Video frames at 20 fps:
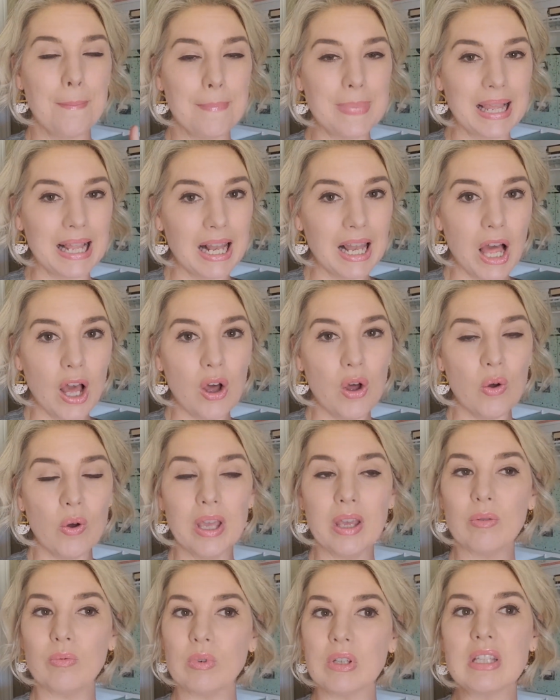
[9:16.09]
below.
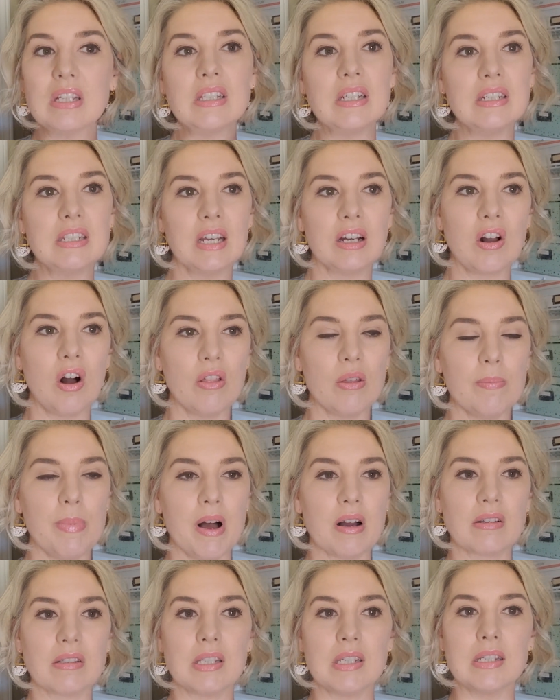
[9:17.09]
It really did tick all the
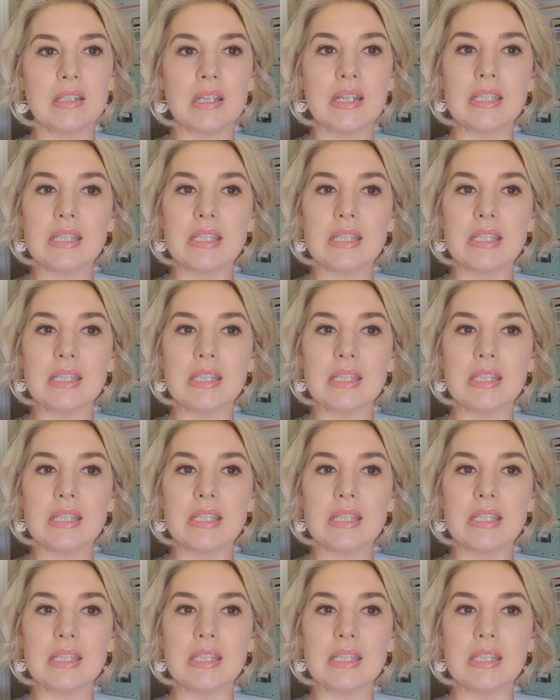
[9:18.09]
boxes.